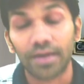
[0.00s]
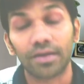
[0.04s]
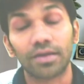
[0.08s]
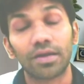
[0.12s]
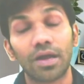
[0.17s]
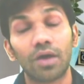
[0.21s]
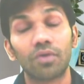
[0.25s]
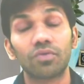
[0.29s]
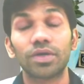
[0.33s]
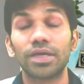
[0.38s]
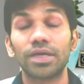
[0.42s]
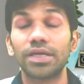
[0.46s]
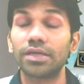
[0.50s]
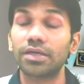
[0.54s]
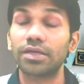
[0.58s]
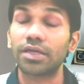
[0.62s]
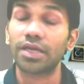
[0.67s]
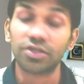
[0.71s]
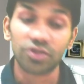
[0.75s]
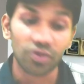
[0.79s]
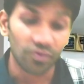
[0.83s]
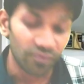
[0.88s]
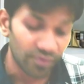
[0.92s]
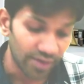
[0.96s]
Now in
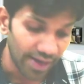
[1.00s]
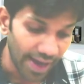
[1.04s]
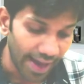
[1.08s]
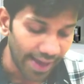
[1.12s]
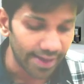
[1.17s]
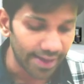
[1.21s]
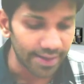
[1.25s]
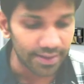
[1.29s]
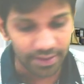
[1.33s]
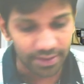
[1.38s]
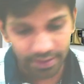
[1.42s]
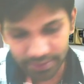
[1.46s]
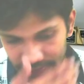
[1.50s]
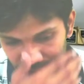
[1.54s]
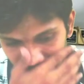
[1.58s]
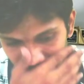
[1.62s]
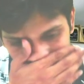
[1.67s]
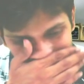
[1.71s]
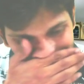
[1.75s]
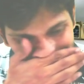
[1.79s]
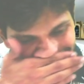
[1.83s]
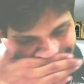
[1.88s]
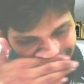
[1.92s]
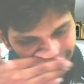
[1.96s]
case of guarantee sale,
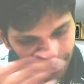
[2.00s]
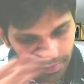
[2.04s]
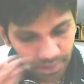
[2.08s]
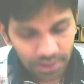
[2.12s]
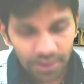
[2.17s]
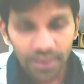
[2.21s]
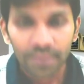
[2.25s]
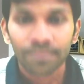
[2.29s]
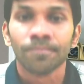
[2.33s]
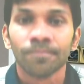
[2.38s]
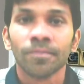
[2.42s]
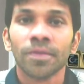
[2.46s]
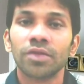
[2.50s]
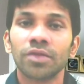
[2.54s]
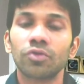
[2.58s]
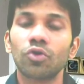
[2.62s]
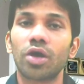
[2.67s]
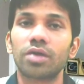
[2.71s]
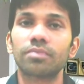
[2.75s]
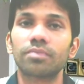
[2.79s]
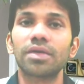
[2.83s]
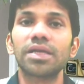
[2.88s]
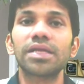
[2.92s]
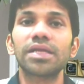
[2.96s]

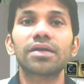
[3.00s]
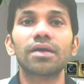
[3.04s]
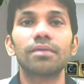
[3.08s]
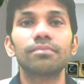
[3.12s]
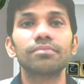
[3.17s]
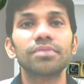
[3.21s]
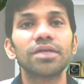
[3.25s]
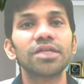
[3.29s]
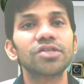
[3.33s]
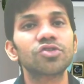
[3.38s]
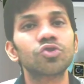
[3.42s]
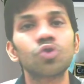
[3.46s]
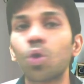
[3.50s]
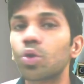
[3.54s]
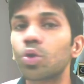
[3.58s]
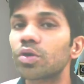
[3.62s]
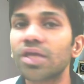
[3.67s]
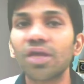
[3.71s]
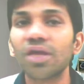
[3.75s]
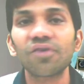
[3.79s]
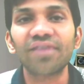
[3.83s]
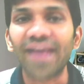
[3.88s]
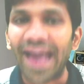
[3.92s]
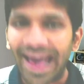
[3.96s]
normally companies don't
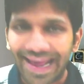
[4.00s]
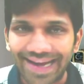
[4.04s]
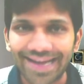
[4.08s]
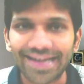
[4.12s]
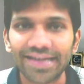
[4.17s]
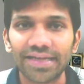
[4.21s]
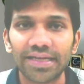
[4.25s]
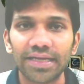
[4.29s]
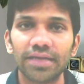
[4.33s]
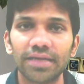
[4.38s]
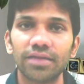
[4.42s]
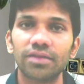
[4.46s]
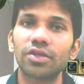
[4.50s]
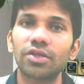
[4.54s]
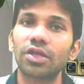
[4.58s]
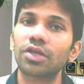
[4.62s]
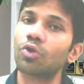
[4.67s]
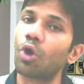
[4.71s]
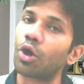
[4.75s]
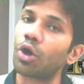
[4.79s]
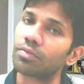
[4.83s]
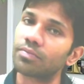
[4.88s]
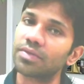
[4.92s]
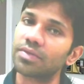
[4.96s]
give guarantee, they
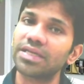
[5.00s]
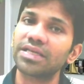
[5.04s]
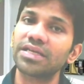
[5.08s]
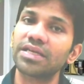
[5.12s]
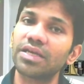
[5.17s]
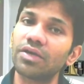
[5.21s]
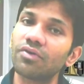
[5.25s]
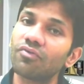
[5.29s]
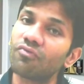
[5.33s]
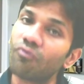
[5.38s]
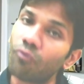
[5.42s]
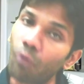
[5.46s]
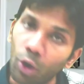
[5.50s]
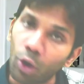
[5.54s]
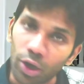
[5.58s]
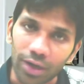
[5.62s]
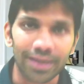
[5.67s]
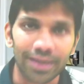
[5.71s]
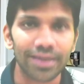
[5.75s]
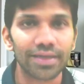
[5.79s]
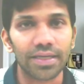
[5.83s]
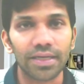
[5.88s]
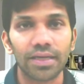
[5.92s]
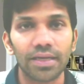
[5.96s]
normally give
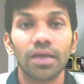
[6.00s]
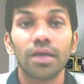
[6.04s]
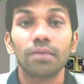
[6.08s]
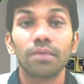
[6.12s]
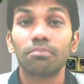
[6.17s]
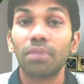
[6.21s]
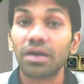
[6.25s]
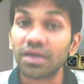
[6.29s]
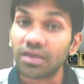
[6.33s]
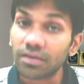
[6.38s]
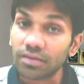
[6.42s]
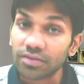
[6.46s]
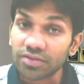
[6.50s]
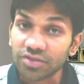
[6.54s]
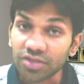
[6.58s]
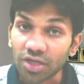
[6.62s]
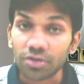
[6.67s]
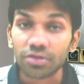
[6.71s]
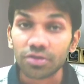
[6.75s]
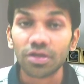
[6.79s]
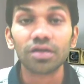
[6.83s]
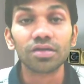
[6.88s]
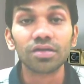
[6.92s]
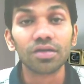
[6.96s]
warranty, but
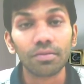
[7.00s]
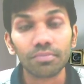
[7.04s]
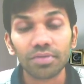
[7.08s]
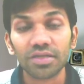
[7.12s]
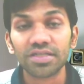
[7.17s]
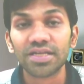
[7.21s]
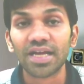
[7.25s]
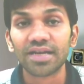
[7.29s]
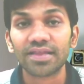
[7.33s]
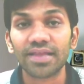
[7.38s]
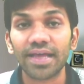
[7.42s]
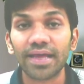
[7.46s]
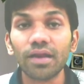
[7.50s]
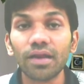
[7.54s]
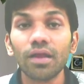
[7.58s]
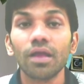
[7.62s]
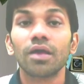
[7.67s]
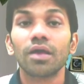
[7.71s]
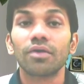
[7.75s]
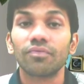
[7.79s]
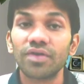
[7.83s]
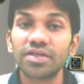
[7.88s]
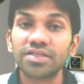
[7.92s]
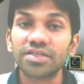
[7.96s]
certain companies are there
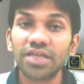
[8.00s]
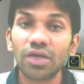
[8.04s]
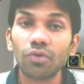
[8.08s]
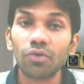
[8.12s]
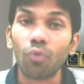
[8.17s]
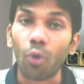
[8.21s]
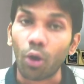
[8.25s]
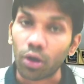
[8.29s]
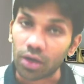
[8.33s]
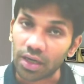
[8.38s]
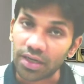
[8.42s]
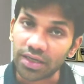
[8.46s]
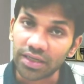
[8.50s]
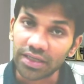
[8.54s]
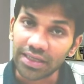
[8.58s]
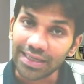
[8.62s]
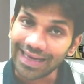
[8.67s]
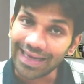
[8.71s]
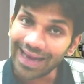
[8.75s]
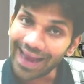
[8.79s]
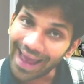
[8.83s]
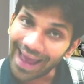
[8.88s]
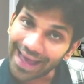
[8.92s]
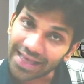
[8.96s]
which give
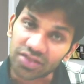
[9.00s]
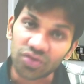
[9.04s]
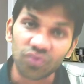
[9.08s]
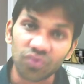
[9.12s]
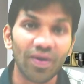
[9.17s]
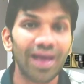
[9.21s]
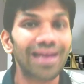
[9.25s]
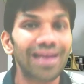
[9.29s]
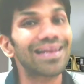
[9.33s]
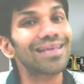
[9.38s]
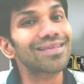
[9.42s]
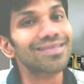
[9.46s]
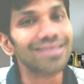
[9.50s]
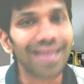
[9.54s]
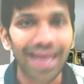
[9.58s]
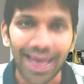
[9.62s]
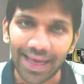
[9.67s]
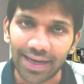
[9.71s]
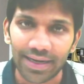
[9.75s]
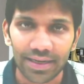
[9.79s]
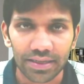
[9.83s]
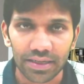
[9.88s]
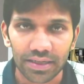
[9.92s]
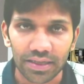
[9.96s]
warranty as well as
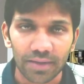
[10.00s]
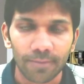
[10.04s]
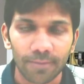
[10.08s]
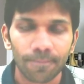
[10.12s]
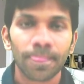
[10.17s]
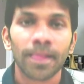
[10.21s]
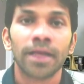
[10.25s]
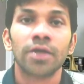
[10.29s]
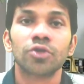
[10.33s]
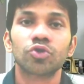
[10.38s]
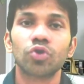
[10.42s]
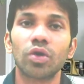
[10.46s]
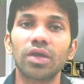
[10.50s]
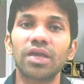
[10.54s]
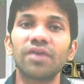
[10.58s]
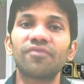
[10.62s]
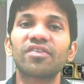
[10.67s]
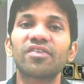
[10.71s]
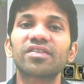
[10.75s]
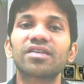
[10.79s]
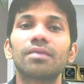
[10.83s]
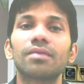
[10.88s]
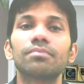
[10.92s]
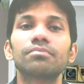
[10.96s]
guarantee. So if
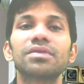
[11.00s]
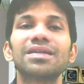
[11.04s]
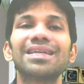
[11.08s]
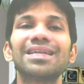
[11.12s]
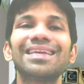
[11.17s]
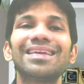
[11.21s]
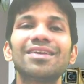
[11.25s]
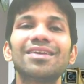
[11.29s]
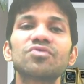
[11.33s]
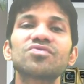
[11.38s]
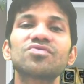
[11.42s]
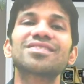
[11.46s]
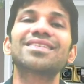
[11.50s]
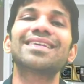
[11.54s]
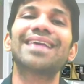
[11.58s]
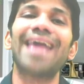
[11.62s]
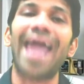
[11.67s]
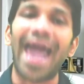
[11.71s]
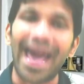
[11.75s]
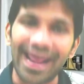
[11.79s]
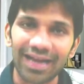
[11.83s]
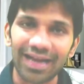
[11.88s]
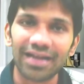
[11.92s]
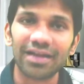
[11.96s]
a company gives
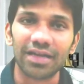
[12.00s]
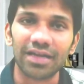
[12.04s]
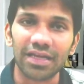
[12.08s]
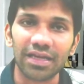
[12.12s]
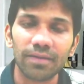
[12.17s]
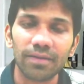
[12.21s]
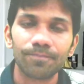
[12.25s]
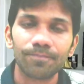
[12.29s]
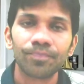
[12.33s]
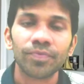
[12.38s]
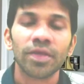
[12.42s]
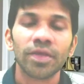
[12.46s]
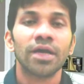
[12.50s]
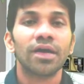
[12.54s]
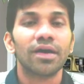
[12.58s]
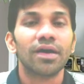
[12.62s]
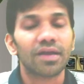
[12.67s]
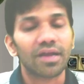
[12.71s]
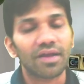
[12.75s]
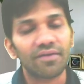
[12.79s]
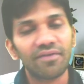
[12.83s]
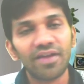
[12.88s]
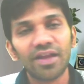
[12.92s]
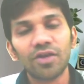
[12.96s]
guarantee,
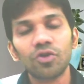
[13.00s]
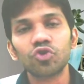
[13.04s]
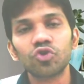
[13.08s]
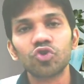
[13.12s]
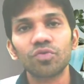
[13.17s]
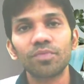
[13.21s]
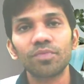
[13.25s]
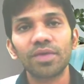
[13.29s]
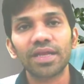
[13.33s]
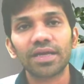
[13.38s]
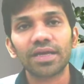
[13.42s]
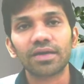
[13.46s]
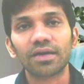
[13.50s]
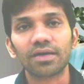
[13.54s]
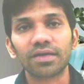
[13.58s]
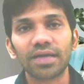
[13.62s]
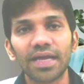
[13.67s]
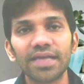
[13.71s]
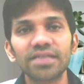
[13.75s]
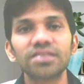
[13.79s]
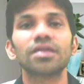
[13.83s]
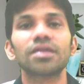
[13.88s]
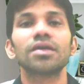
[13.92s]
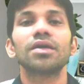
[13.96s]
revenue should be
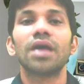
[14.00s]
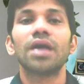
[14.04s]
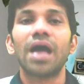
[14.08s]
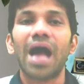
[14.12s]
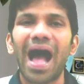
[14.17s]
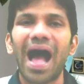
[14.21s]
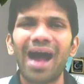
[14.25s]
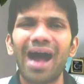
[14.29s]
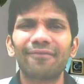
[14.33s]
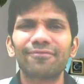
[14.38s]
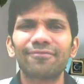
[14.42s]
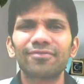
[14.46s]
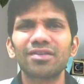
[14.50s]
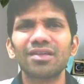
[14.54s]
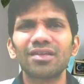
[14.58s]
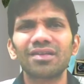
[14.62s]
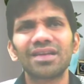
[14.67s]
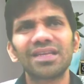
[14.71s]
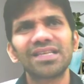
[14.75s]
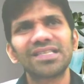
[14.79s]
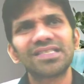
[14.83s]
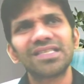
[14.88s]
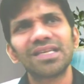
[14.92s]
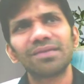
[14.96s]
recognized after
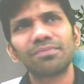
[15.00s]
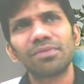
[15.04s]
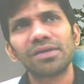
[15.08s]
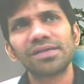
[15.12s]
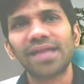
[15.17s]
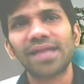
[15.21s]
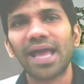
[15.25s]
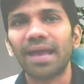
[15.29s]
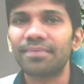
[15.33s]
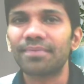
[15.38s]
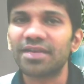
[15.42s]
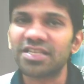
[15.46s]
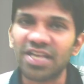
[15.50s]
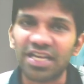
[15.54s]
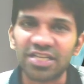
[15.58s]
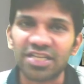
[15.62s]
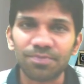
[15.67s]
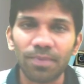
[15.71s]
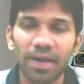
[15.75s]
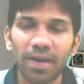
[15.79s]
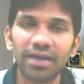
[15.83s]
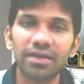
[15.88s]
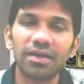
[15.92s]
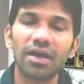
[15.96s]
reasonable time has
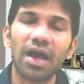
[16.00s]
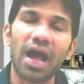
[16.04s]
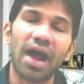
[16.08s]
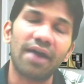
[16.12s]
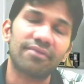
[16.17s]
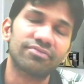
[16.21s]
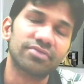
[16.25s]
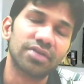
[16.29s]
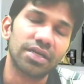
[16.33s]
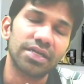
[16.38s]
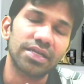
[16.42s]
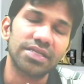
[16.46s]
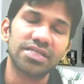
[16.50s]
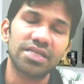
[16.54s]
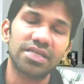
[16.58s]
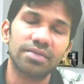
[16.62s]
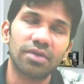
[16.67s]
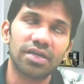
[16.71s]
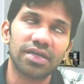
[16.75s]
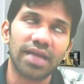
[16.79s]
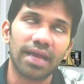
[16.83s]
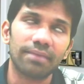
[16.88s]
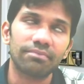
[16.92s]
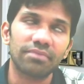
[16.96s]
expired. After
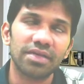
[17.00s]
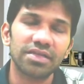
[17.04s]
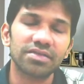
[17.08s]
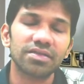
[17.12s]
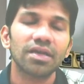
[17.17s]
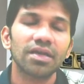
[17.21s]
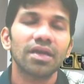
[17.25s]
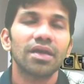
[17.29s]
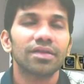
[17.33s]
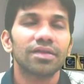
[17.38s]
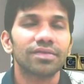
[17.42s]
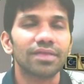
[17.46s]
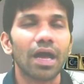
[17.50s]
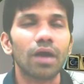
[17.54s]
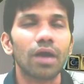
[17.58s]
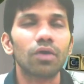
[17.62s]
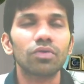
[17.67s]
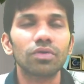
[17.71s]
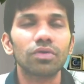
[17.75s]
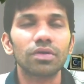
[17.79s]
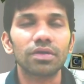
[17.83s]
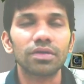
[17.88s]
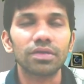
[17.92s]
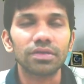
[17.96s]
reasonable time means
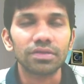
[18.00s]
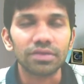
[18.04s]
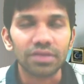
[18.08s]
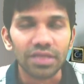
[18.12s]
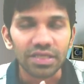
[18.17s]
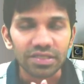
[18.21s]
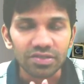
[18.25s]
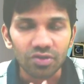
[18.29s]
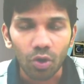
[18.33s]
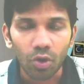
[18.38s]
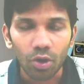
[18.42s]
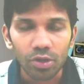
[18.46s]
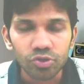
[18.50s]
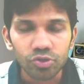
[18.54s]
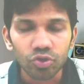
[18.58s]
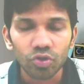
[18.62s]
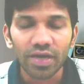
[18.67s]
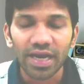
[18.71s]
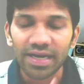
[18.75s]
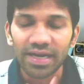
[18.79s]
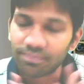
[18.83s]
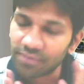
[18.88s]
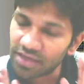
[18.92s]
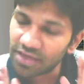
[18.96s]
now this also
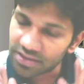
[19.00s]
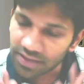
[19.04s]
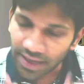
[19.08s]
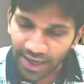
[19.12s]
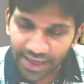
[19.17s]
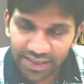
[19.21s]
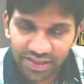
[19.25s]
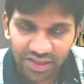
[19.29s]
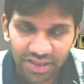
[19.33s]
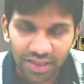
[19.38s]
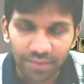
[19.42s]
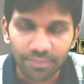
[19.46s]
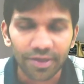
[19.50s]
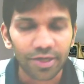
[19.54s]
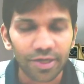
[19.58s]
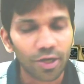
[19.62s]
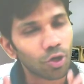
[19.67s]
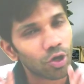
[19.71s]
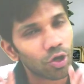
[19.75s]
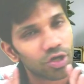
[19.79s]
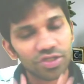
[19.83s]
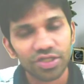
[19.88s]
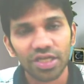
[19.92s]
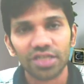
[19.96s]
can be estimated
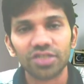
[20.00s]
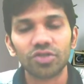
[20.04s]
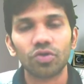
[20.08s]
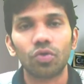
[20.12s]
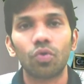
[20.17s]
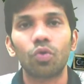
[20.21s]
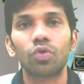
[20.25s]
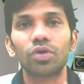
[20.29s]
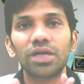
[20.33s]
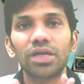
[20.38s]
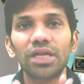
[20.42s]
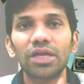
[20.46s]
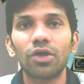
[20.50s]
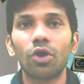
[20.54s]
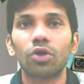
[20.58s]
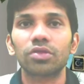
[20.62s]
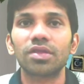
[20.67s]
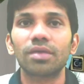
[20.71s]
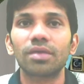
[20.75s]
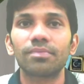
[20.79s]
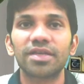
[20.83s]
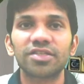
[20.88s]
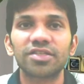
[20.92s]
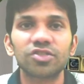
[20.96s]
or judged only on
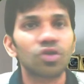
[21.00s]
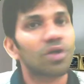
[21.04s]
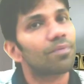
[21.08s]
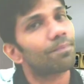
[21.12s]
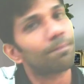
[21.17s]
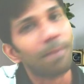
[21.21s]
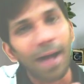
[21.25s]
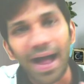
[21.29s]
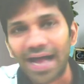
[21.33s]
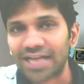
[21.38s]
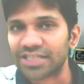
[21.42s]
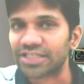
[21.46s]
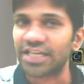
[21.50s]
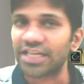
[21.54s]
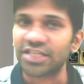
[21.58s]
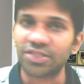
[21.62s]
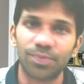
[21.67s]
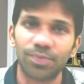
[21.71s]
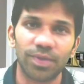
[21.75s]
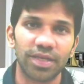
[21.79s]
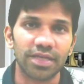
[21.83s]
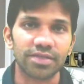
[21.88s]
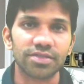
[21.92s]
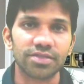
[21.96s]
the basis of past
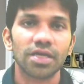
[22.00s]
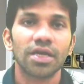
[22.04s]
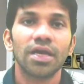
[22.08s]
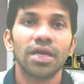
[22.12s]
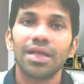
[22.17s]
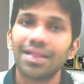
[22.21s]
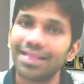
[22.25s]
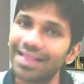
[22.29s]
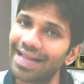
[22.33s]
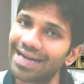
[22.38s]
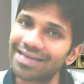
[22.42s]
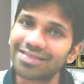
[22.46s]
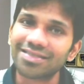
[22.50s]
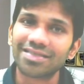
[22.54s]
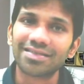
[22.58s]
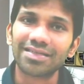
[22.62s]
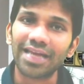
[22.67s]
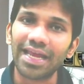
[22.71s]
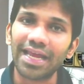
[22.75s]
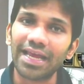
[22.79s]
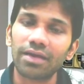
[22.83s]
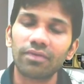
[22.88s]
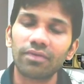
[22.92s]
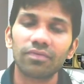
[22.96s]
experience. Let's
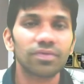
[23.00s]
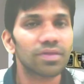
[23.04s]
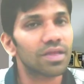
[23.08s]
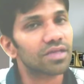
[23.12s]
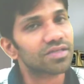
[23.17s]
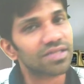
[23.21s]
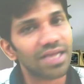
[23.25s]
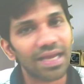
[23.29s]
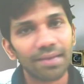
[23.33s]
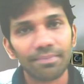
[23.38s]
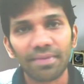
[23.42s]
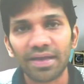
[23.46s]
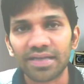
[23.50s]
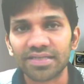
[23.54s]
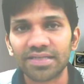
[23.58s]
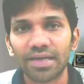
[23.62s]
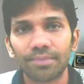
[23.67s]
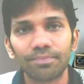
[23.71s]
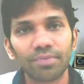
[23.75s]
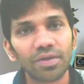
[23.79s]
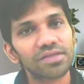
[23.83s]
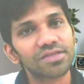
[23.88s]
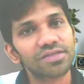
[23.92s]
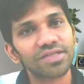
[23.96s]
take the same
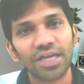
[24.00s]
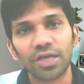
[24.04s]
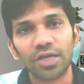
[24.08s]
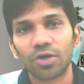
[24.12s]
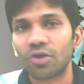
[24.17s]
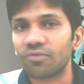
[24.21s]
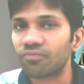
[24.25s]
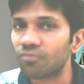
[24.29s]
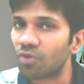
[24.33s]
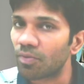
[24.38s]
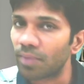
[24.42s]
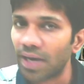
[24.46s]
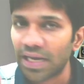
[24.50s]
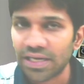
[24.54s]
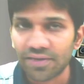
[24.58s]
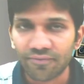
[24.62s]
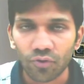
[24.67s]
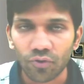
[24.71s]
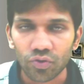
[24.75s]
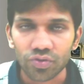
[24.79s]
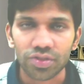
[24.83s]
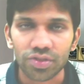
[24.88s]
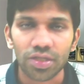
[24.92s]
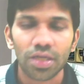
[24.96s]
example, sale of mobile
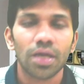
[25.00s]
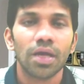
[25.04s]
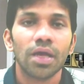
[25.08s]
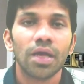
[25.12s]
phones.